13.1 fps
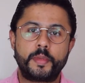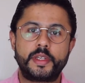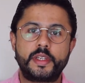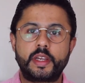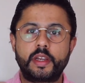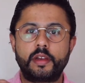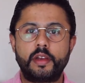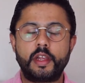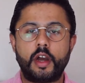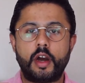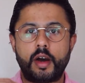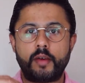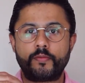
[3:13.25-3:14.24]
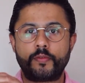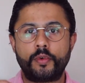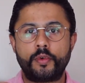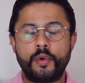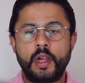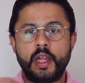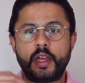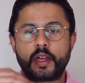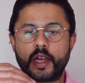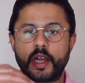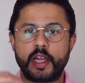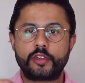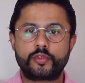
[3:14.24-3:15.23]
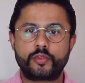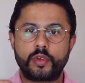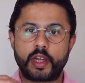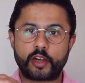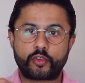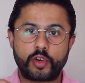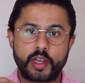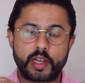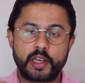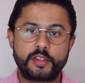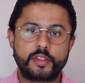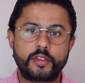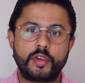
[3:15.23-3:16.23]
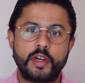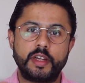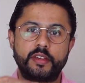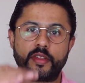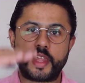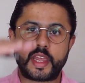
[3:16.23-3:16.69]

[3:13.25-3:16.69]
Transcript: particularly harmful cholesterol like triglycerides.